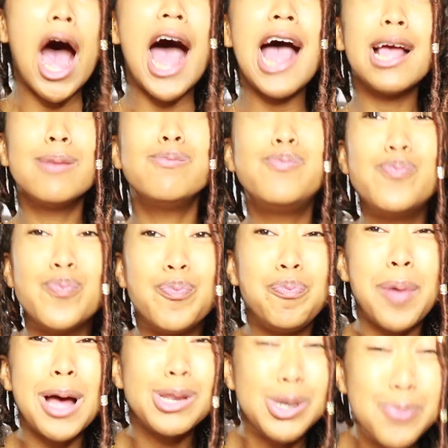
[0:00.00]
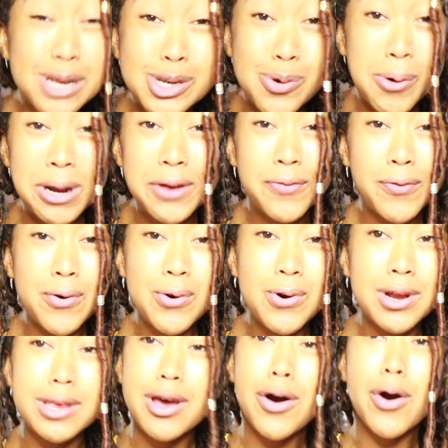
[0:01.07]
I'm about to be
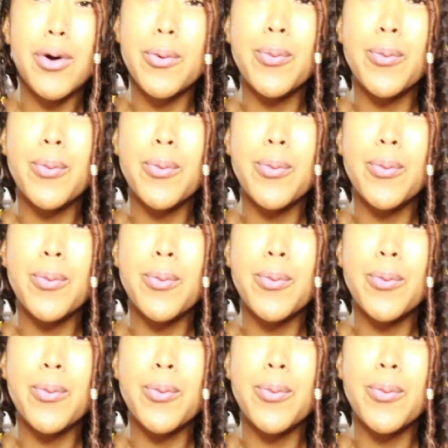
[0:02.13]
24, y'all.